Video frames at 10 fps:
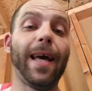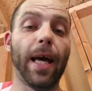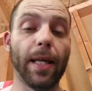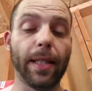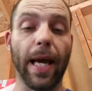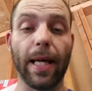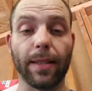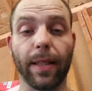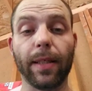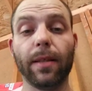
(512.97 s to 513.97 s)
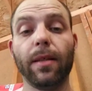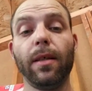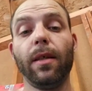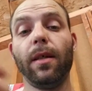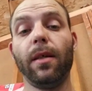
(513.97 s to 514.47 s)
head gasket
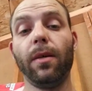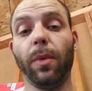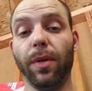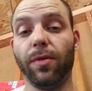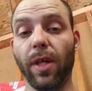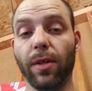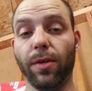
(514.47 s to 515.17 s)
with Gen